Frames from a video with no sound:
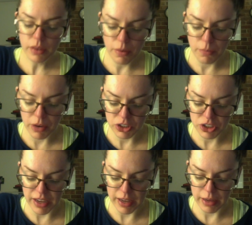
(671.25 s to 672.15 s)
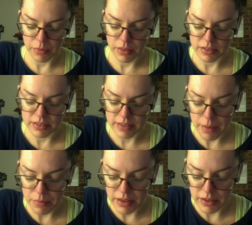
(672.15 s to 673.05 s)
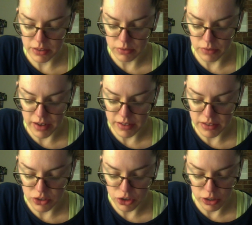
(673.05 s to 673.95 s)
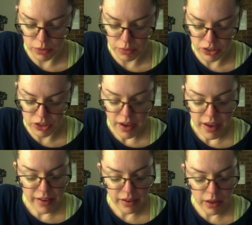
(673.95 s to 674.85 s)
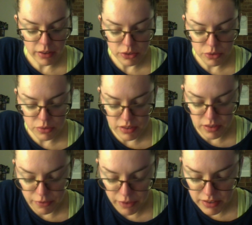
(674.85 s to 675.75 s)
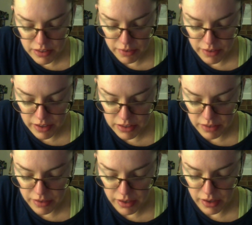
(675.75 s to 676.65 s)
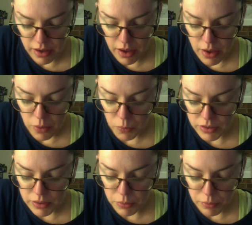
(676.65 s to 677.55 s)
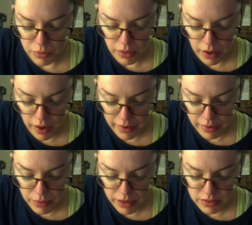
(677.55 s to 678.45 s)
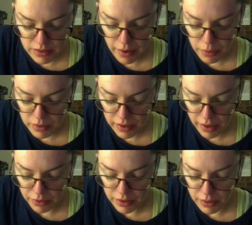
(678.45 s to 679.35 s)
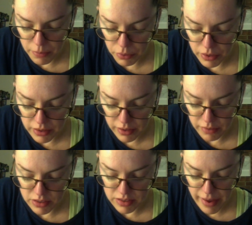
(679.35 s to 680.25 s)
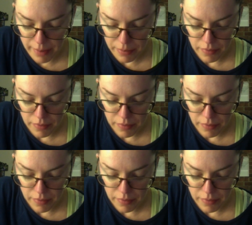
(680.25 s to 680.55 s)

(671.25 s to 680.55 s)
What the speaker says: March came. The sap began to rise in the sugar bush, and Cutlers was in a frenzy of activity. Willie went with the hired men to help the gathering and boiling of the sap.